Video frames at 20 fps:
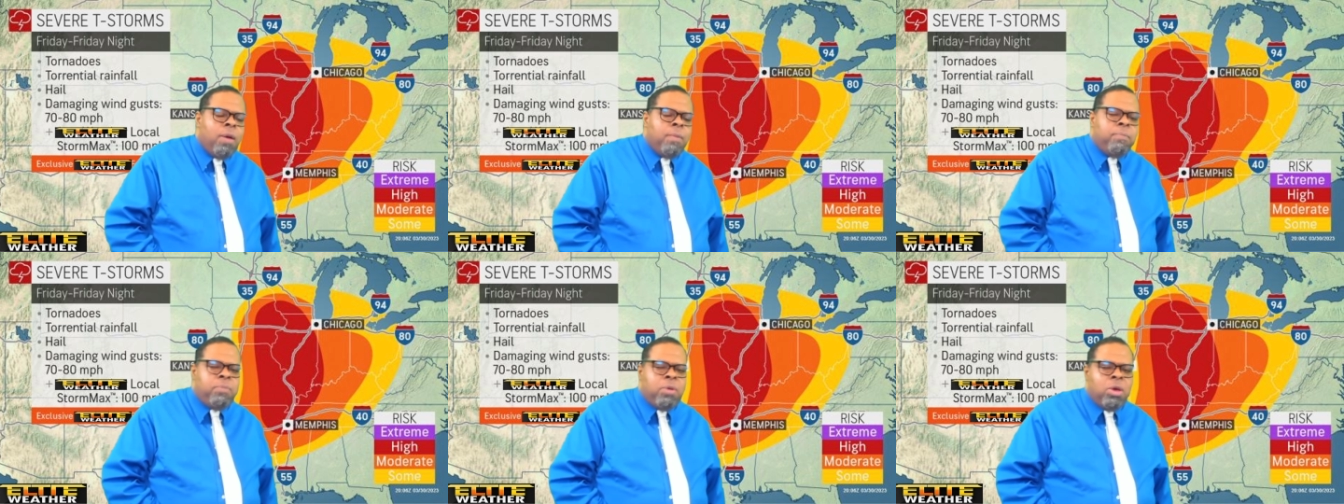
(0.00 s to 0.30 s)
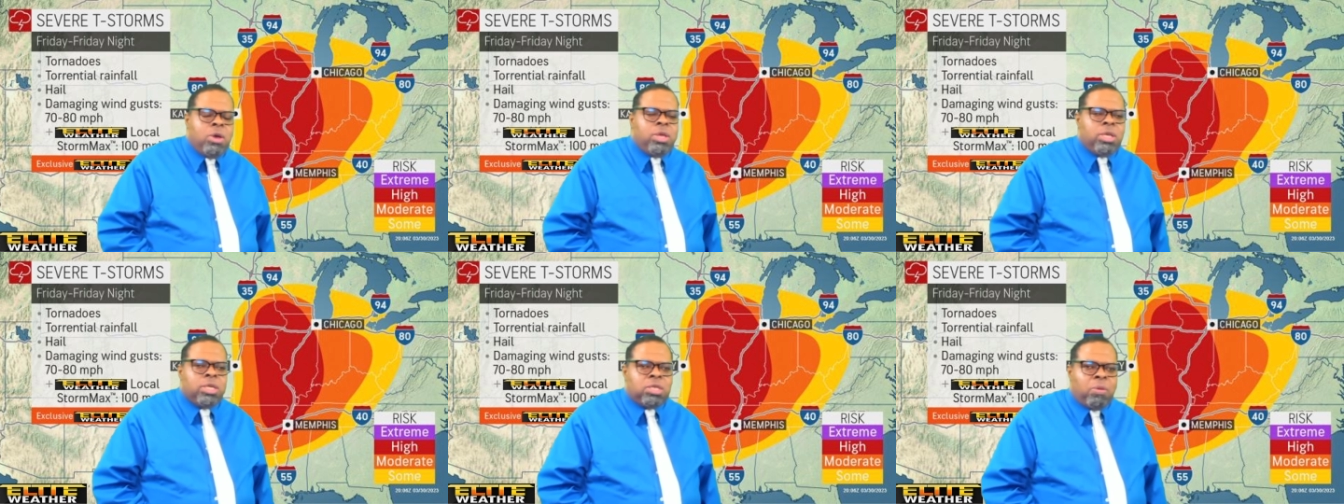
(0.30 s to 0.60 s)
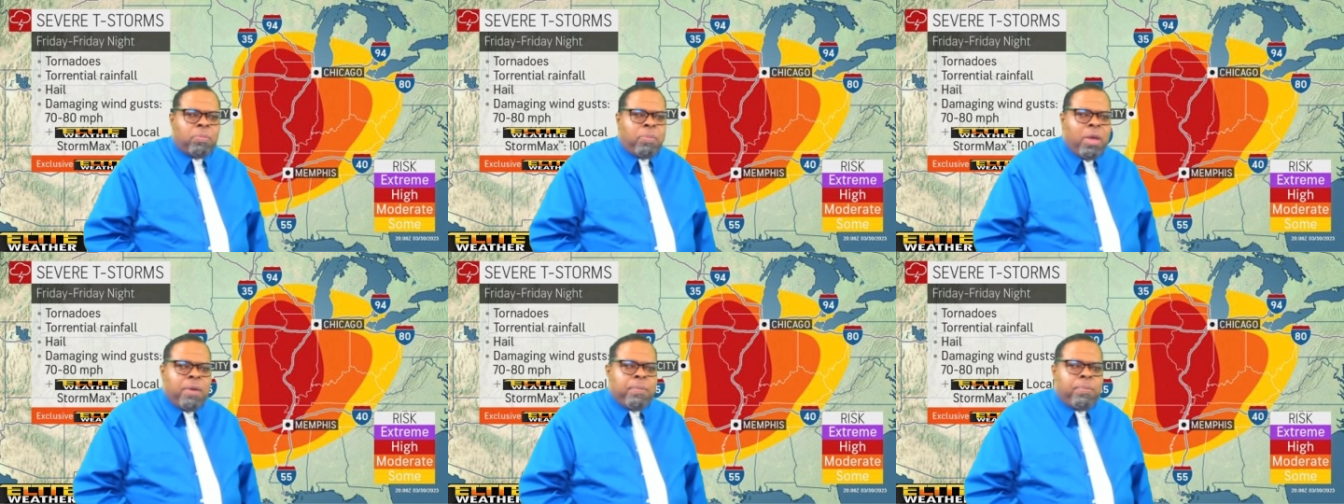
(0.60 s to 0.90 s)
millions
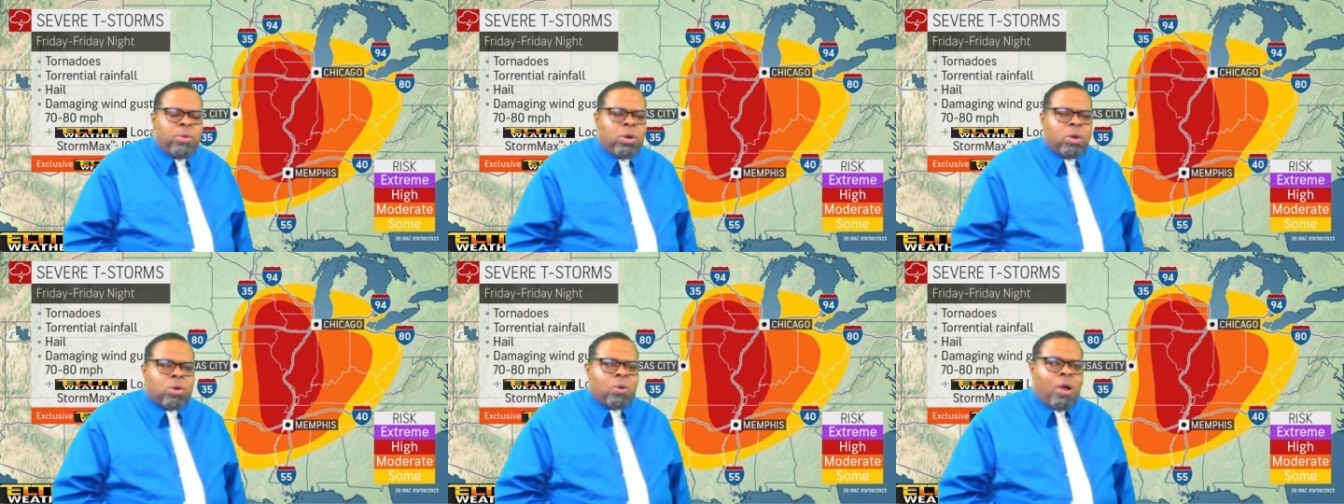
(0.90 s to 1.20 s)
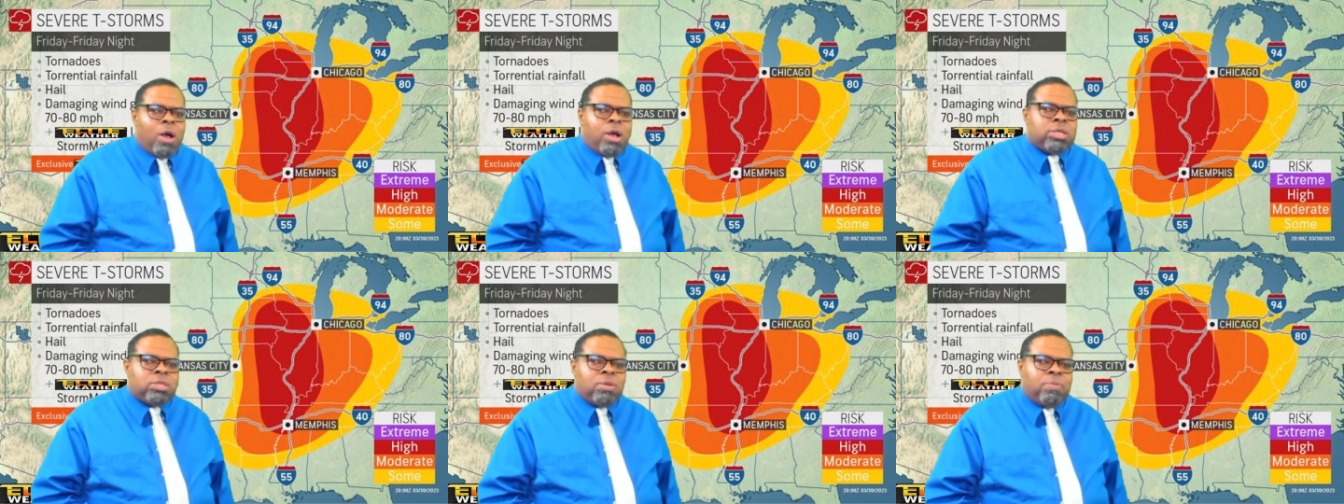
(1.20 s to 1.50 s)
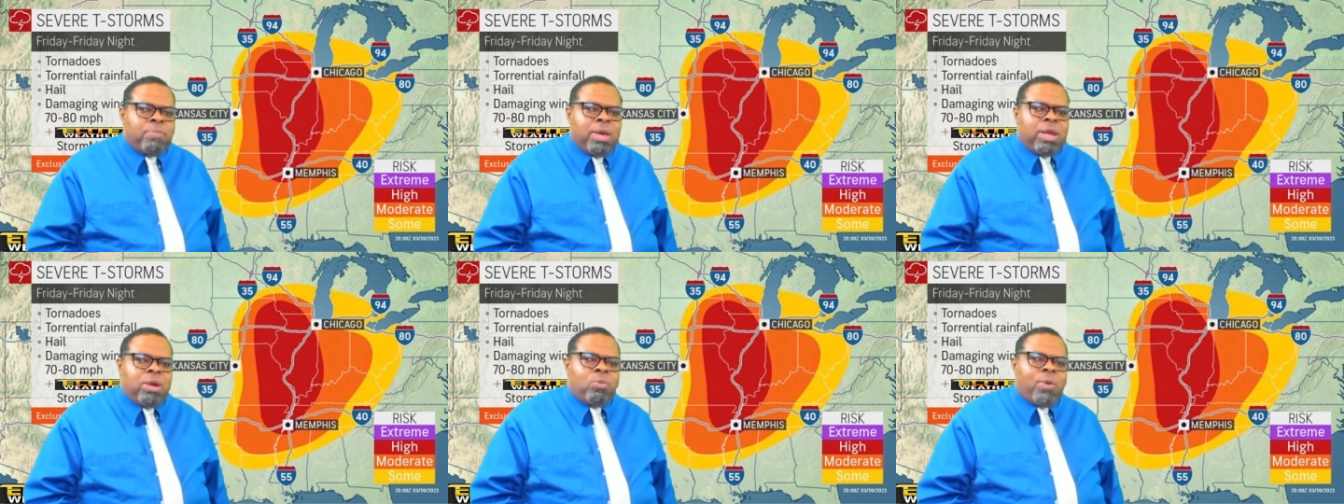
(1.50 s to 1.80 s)
of people across
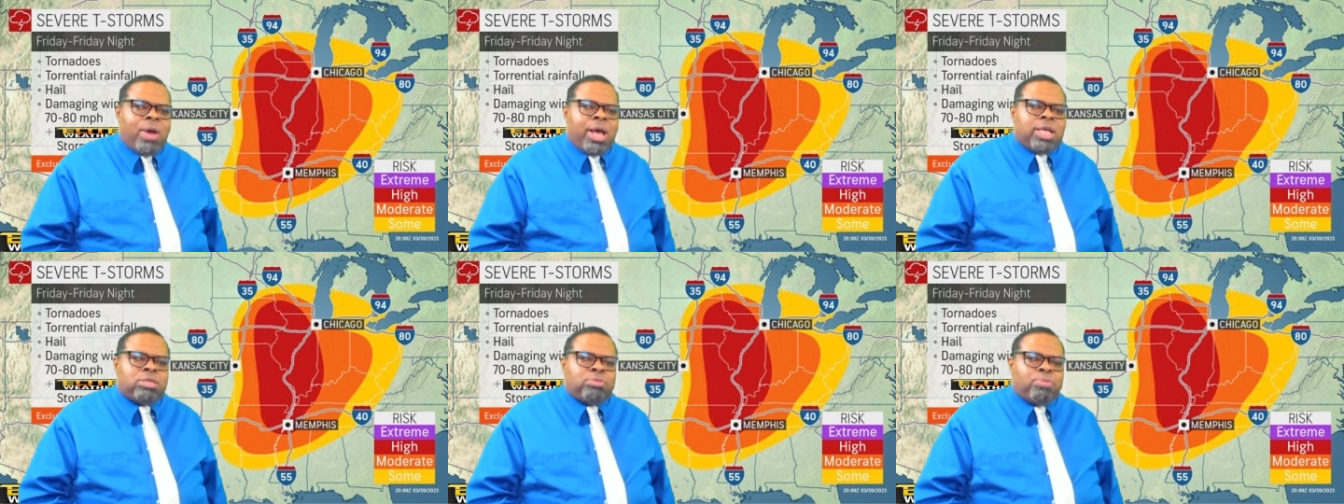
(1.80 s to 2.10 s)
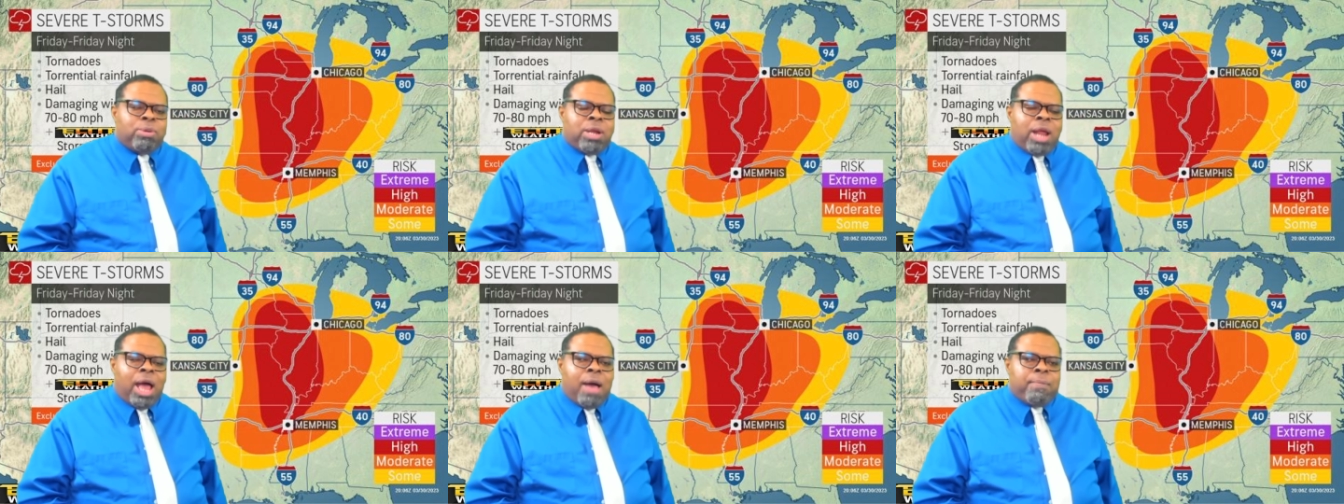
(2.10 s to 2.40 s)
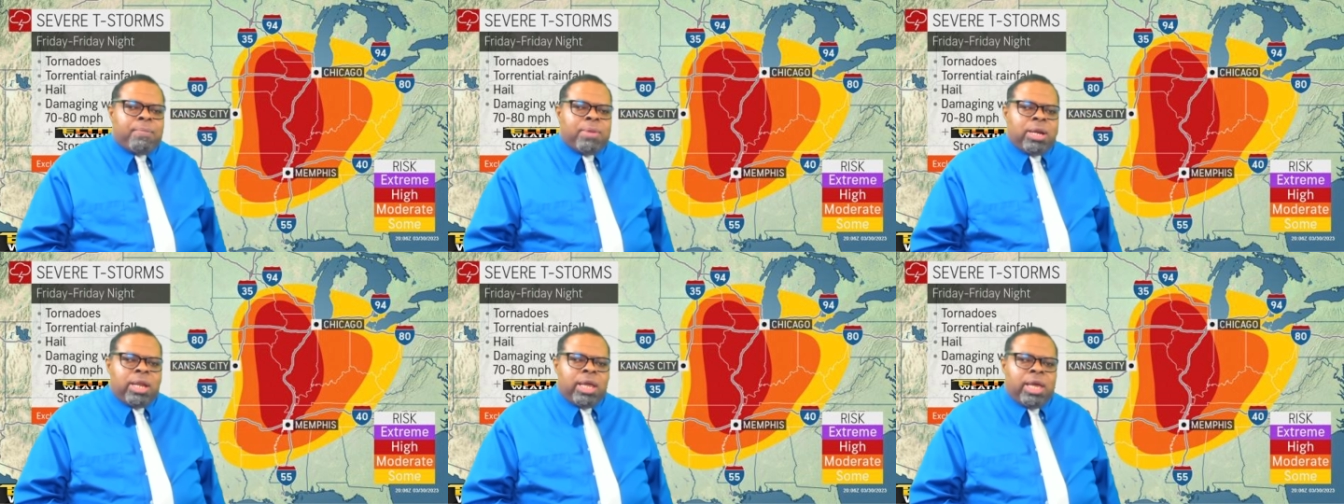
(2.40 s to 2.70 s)
the Midwest
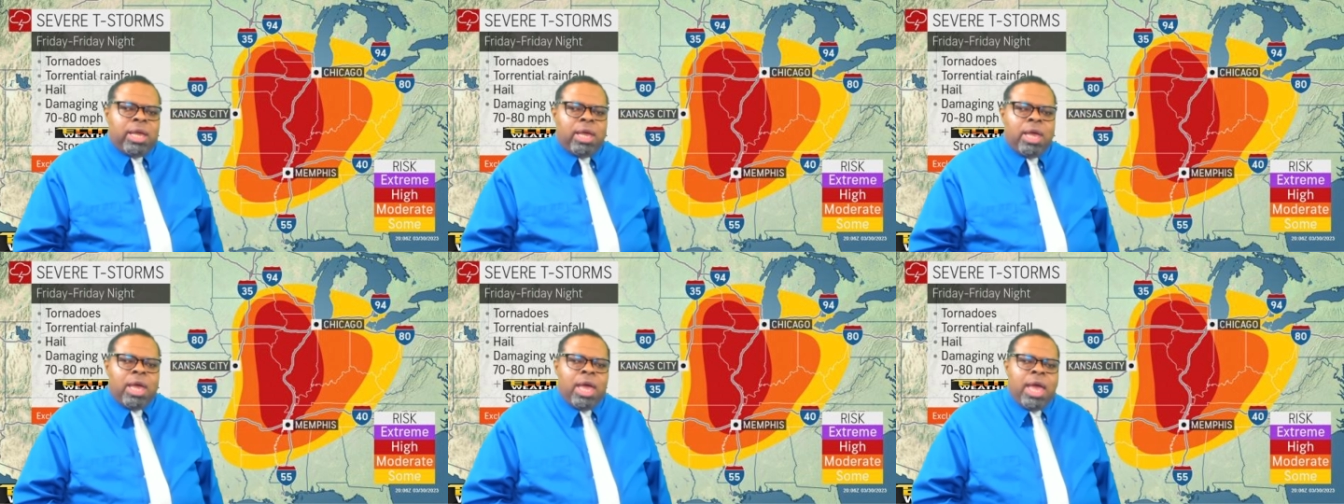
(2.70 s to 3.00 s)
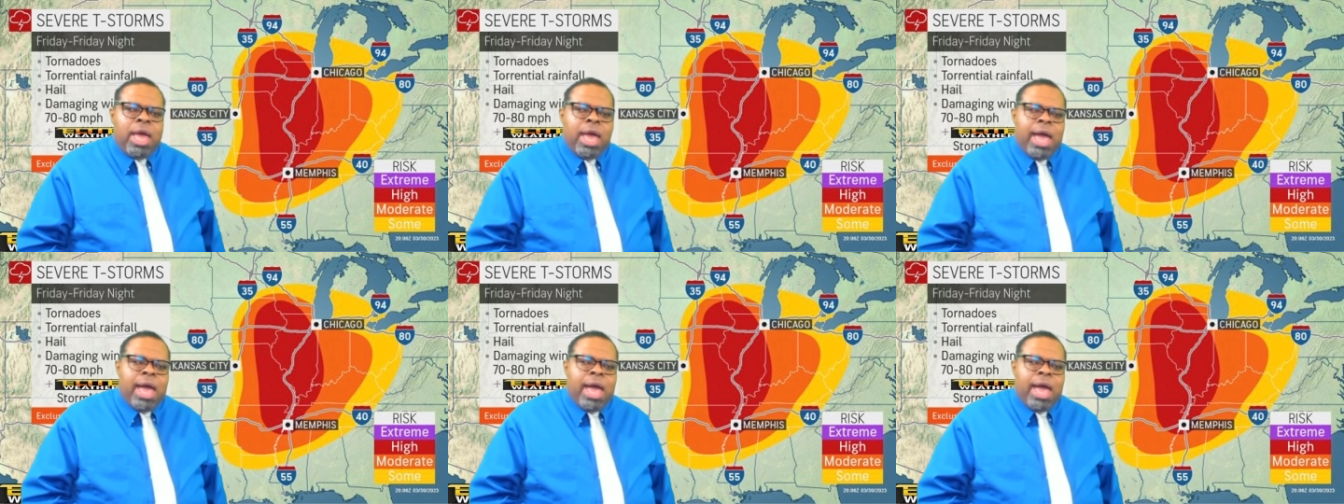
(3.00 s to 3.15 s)
predominantly,